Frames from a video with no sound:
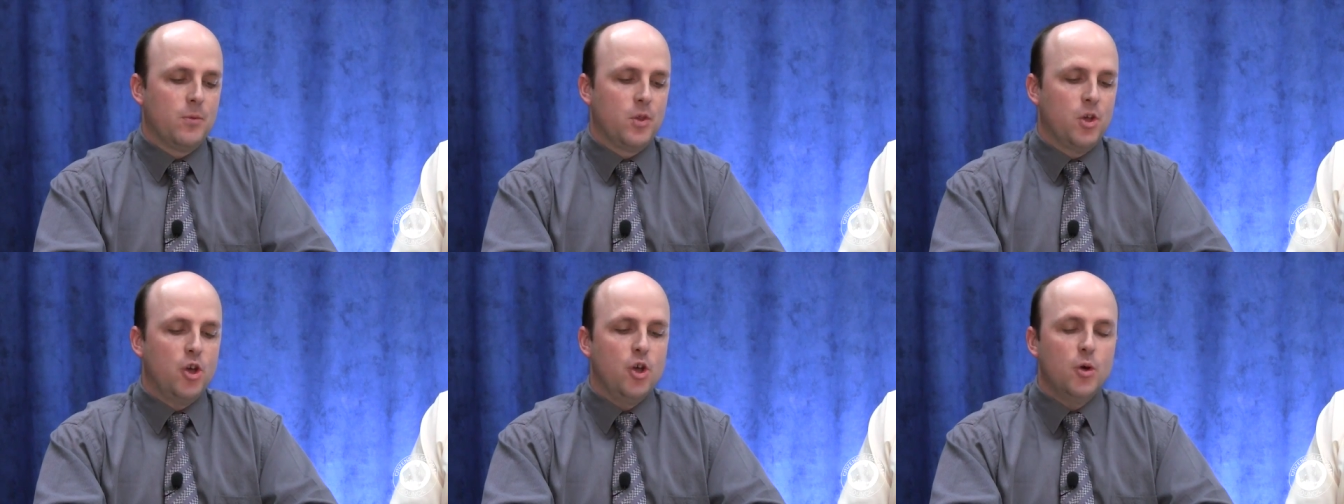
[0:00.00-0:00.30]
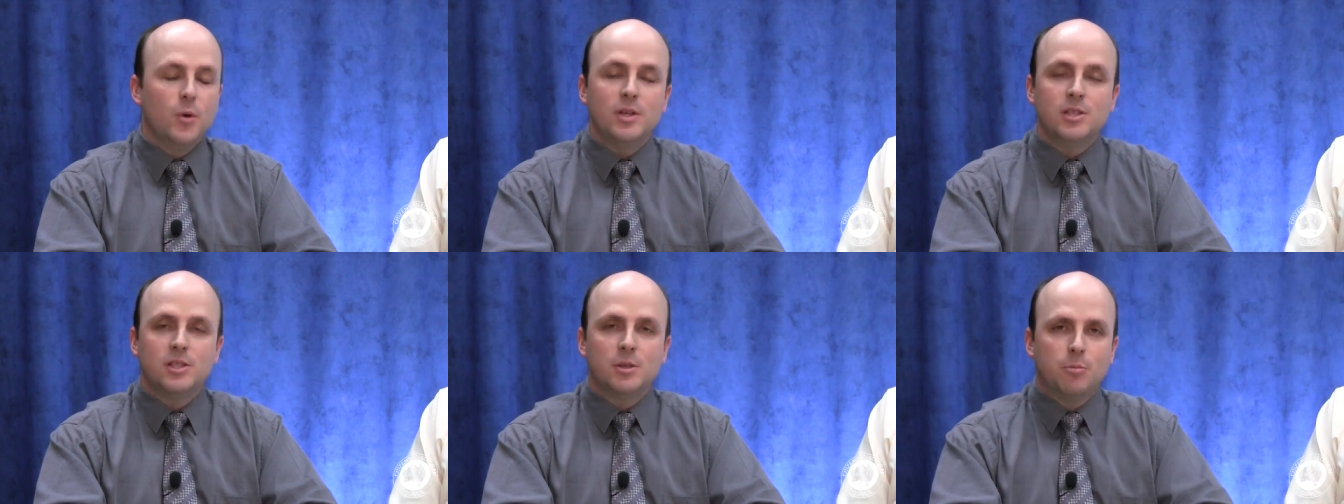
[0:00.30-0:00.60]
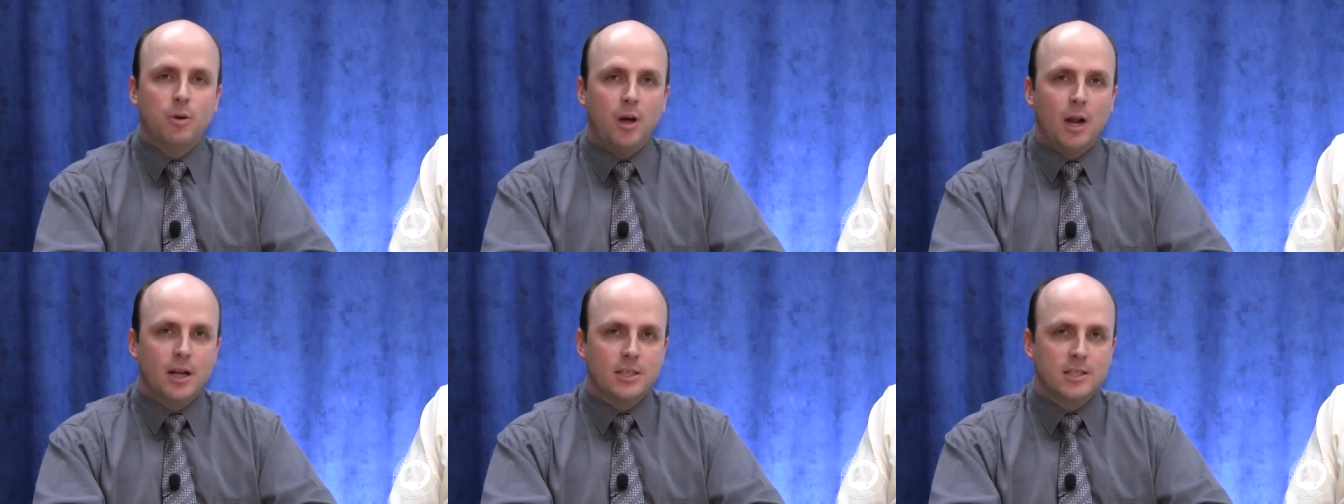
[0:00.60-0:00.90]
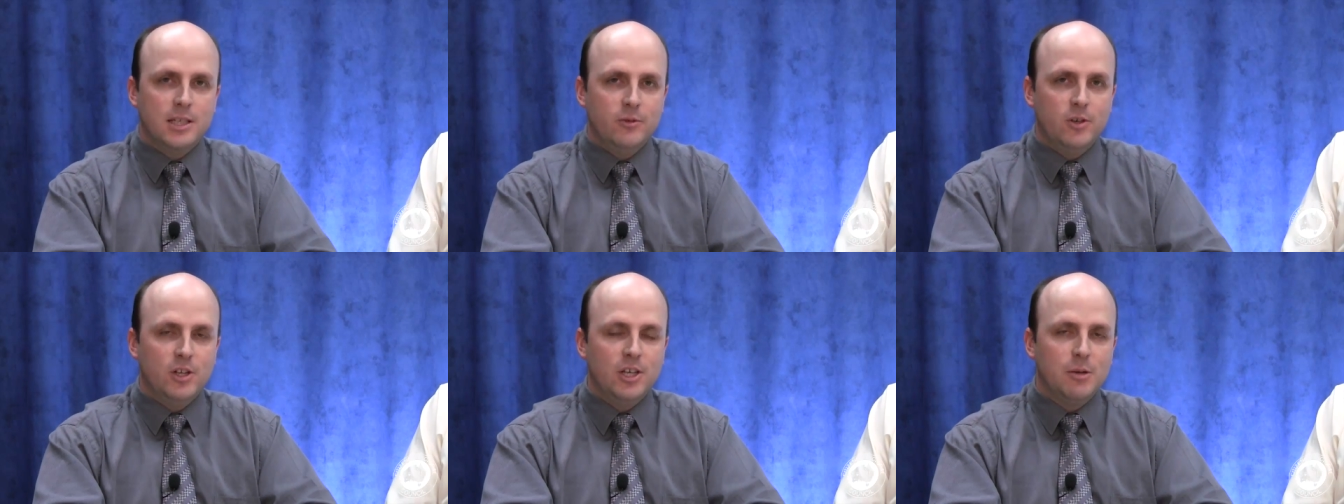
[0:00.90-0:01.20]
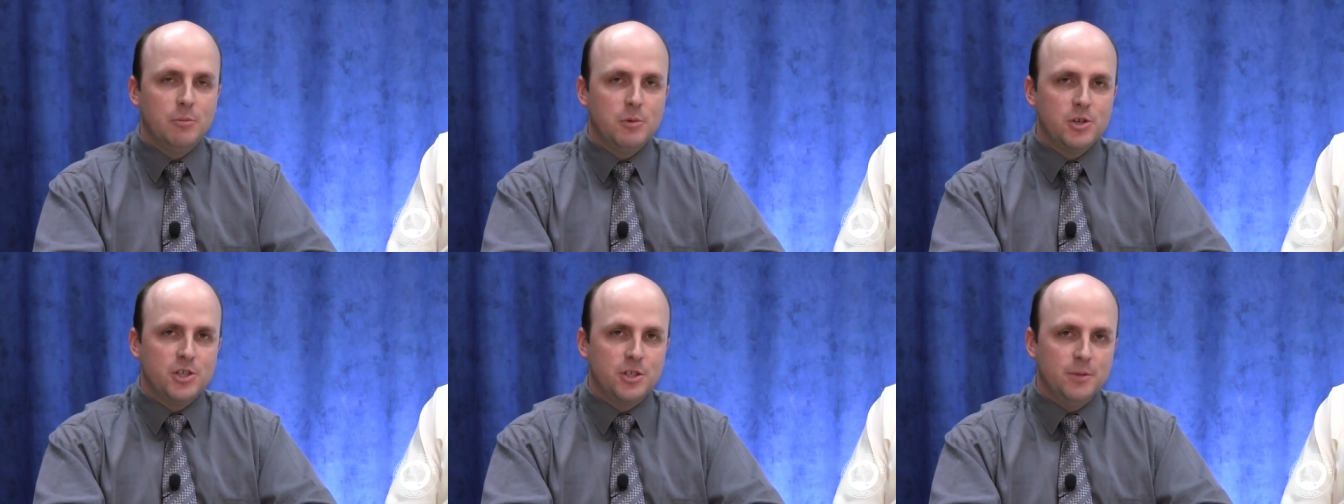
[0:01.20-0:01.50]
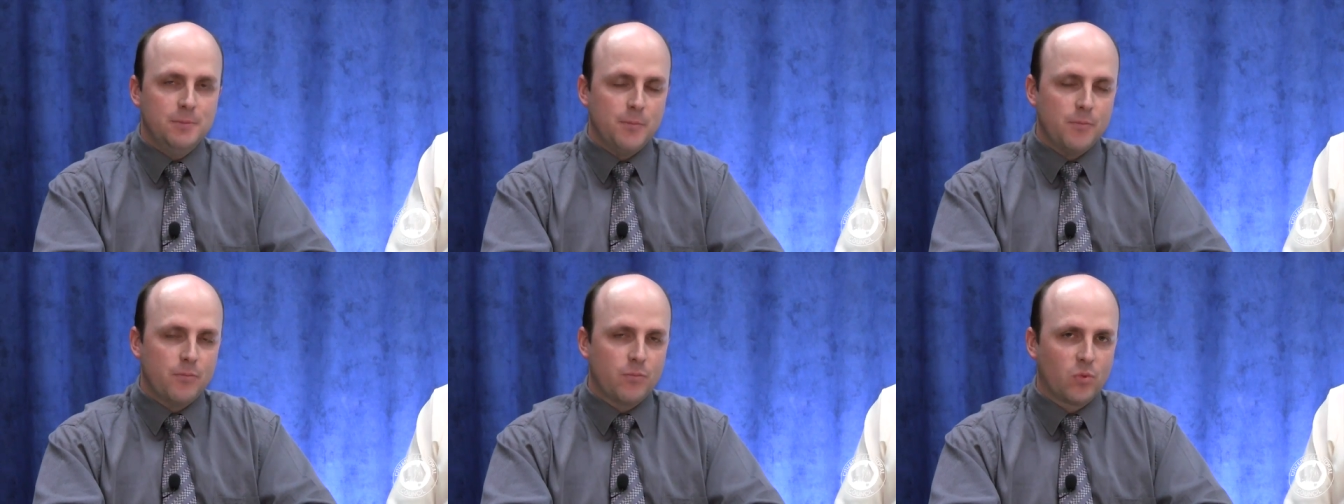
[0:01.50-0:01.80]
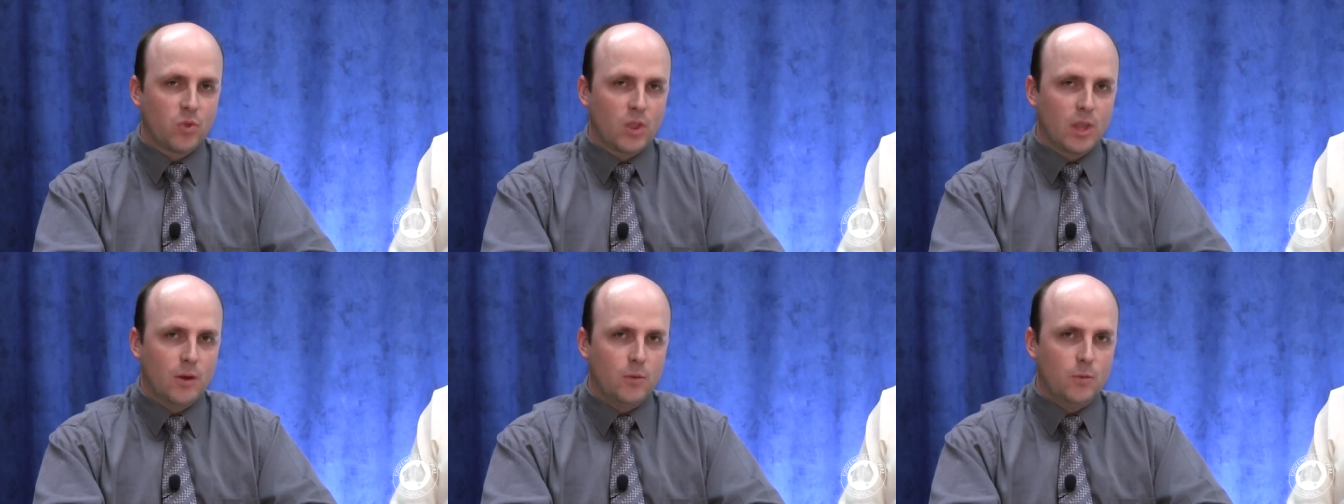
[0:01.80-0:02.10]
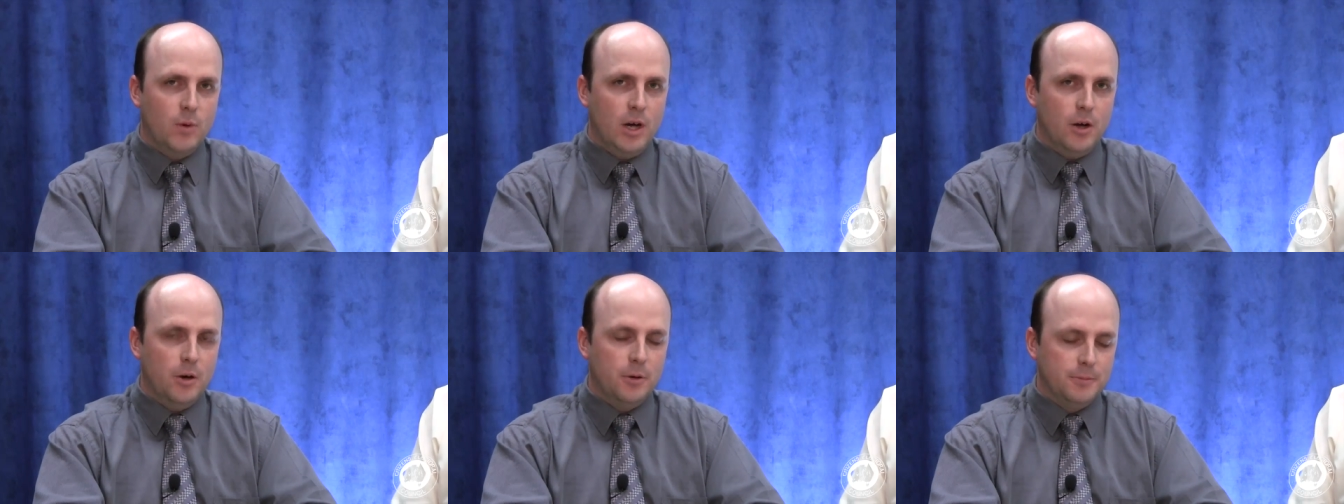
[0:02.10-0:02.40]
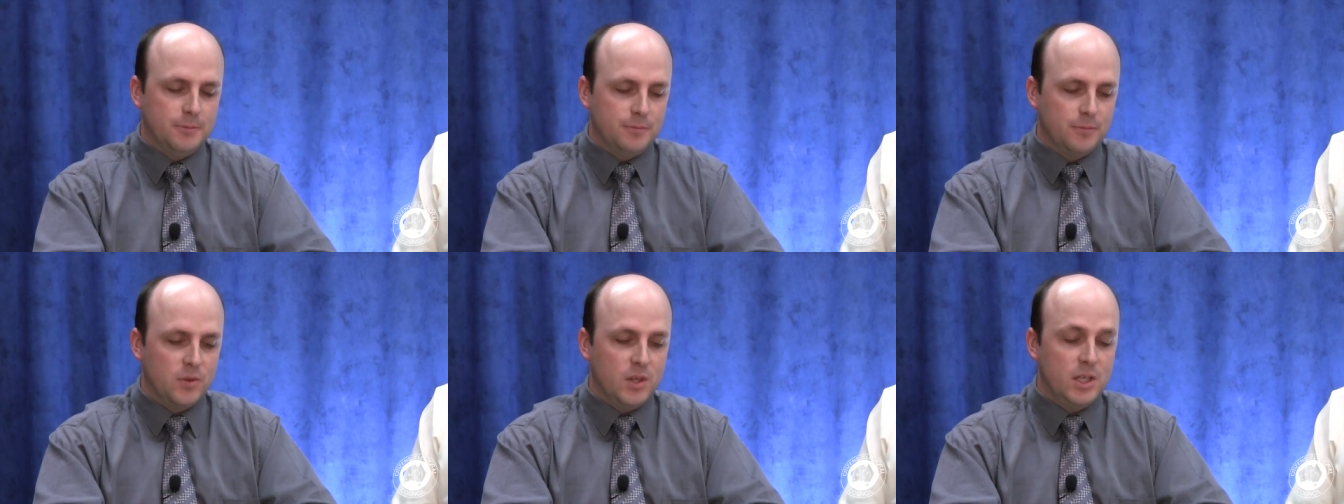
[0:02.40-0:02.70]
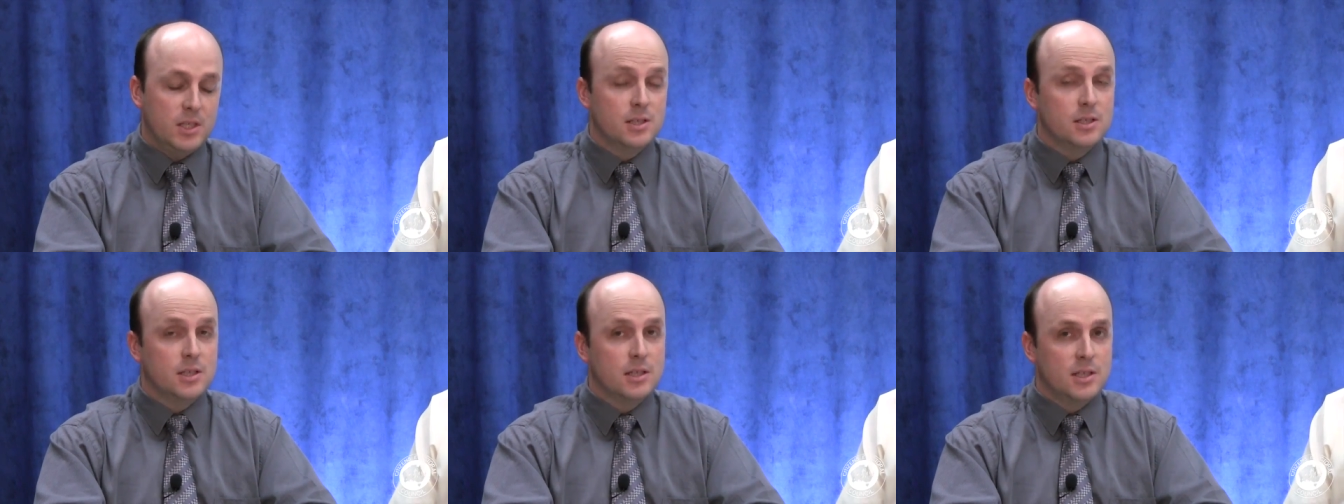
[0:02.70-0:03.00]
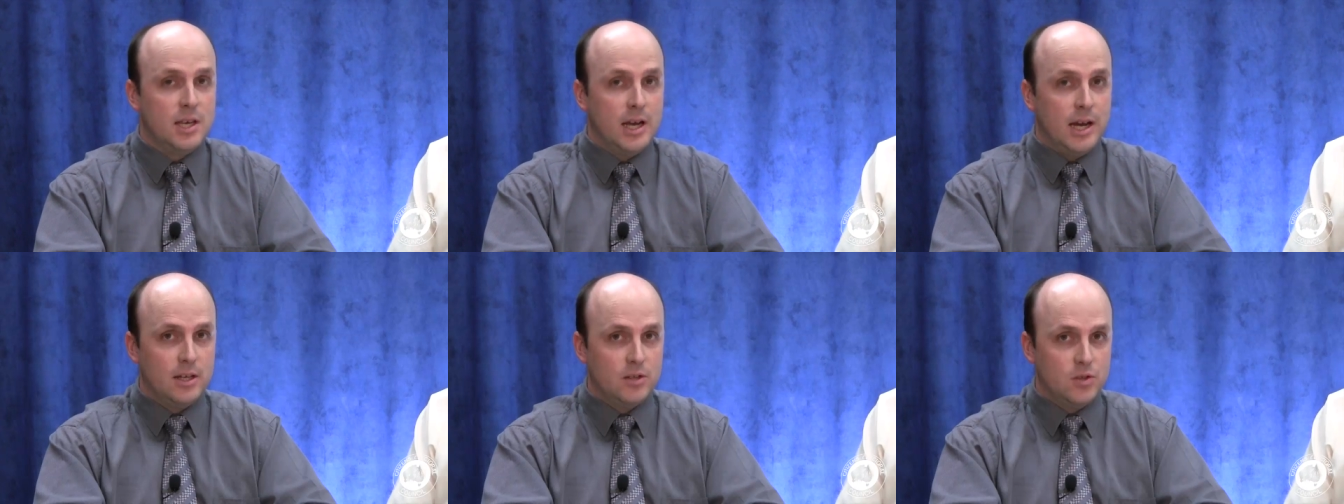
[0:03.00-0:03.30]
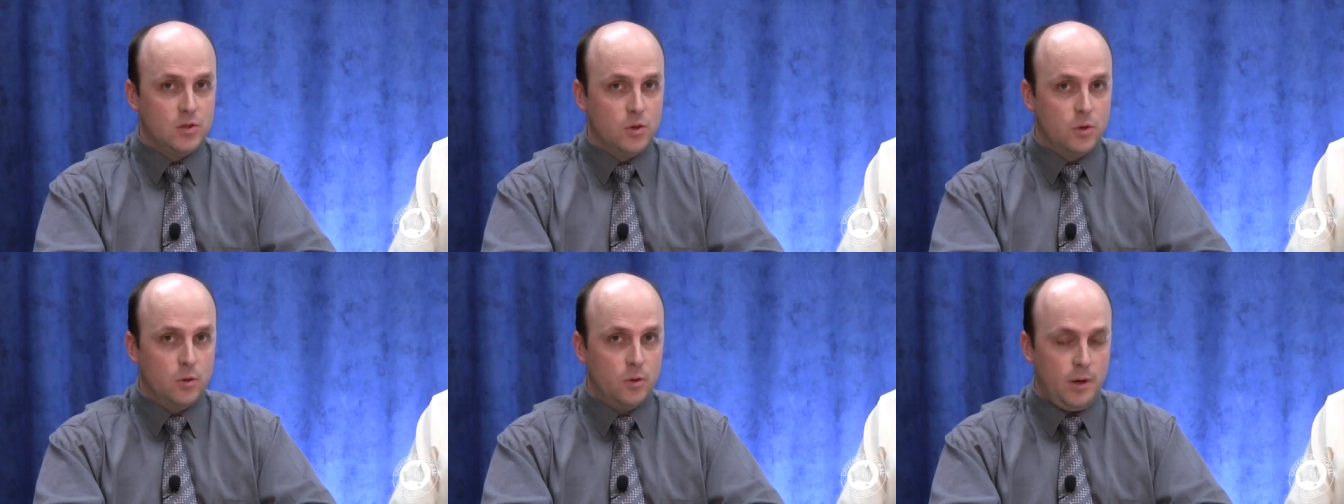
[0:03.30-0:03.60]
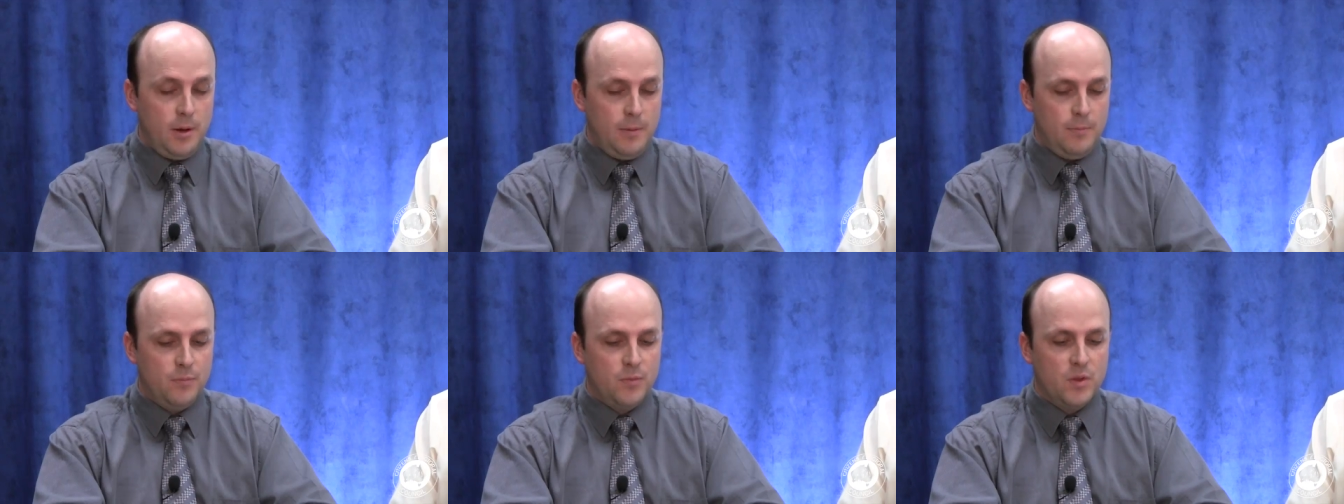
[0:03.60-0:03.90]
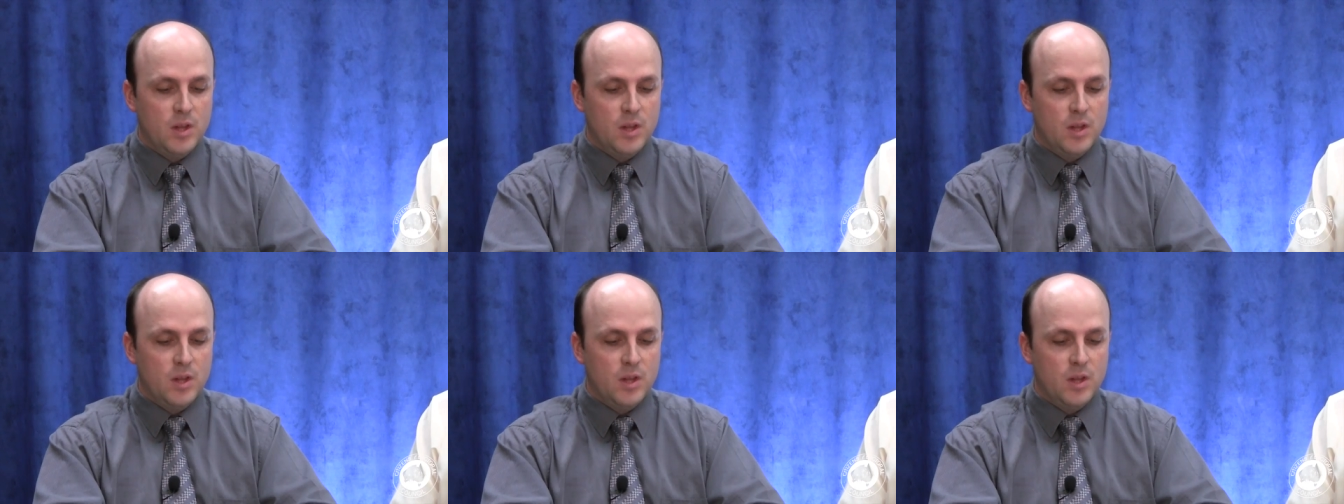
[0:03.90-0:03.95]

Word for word: Who is the Productivity Commission? Well, this is a sad story.